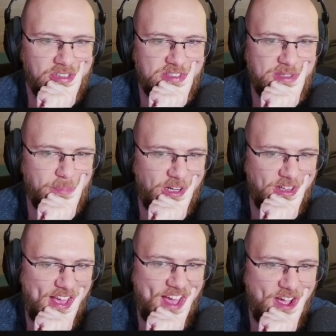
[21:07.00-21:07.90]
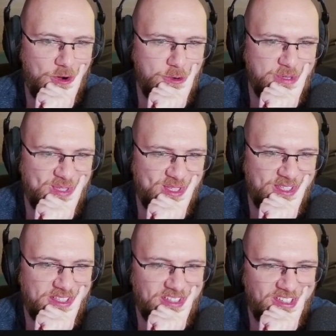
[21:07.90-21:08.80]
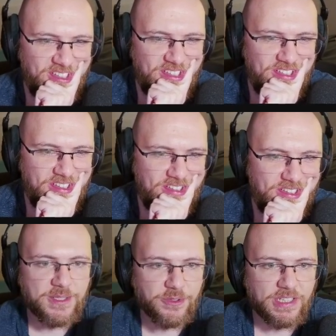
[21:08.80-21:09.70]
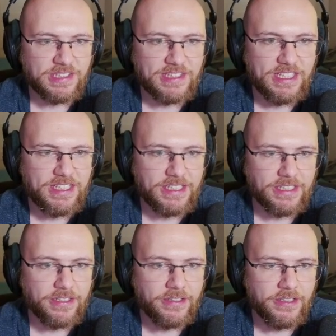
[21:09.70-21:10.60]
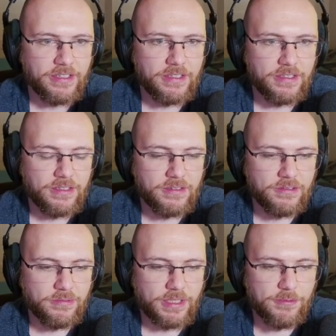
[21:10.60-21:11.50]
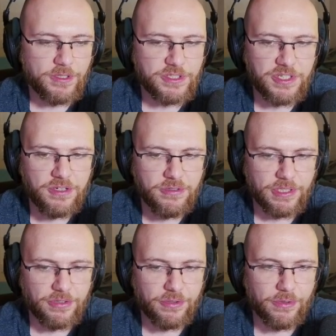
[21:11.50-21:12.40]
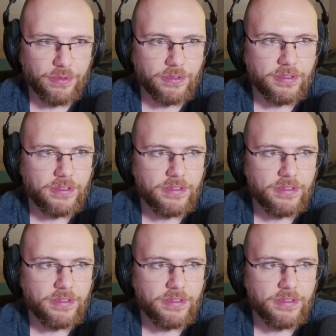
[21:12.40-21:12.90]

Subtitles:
Small house. And so, Khalid, what I want you to do